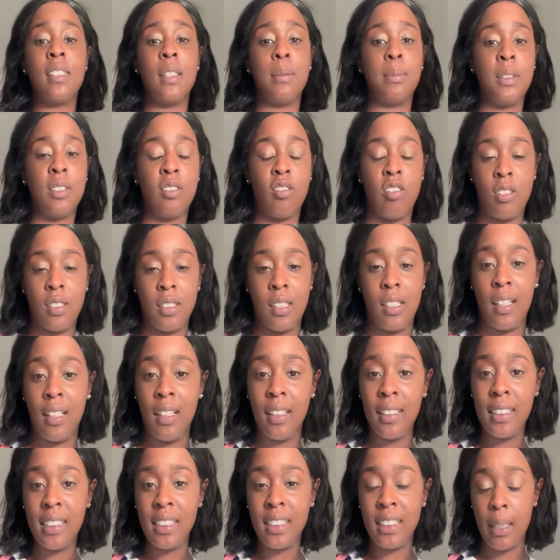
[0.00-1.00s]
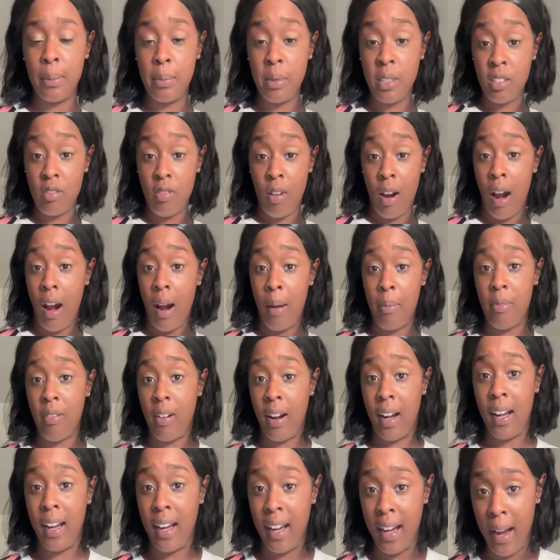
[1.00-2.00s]
subscribe,
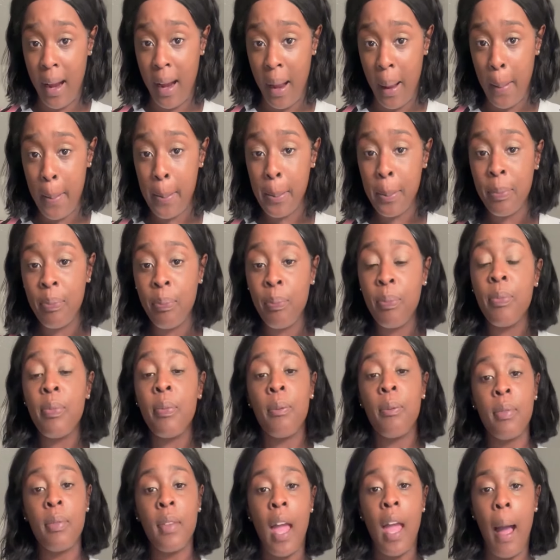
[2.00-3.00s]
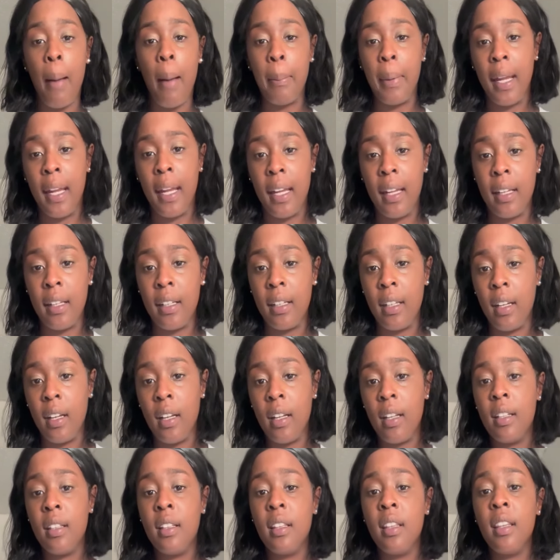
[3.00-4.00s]
right here. I mean,
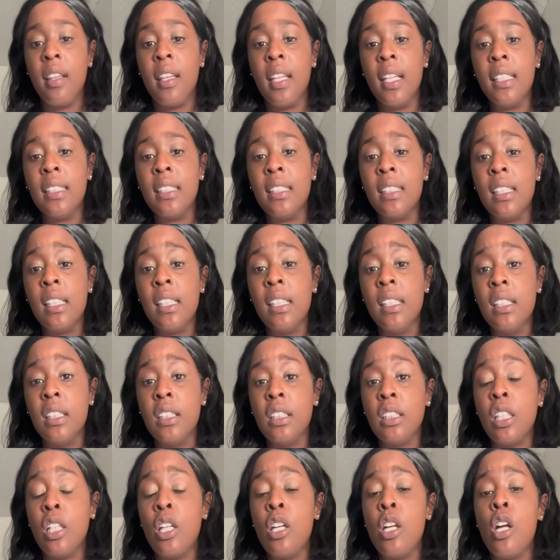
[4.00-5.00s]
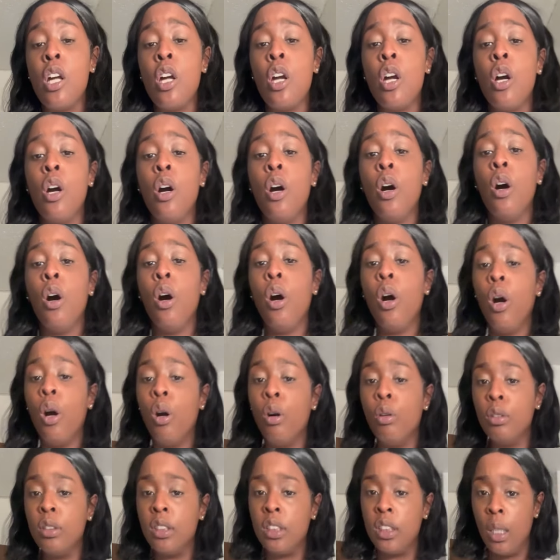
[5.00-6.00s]
this is
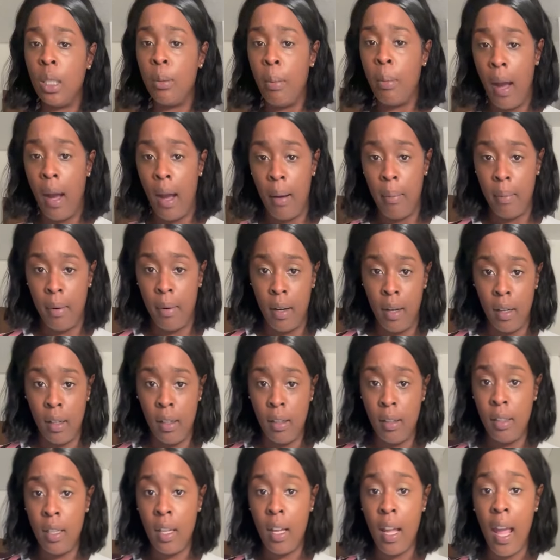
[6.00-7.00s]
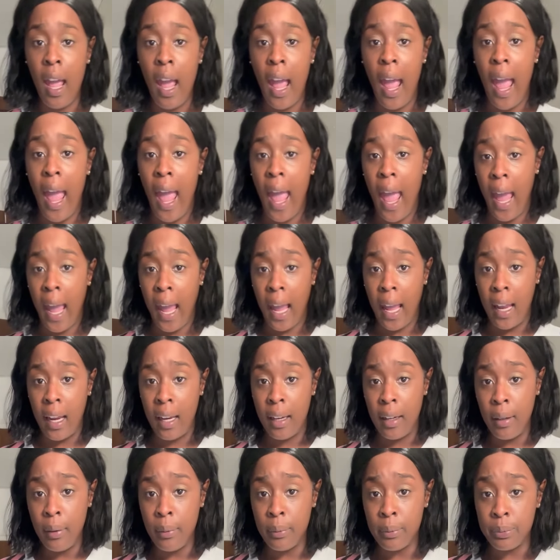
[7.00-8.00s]
Hoochie Mama
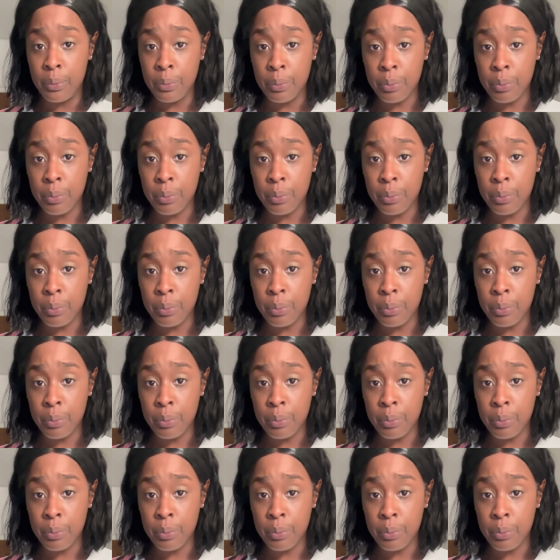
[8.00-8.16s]
and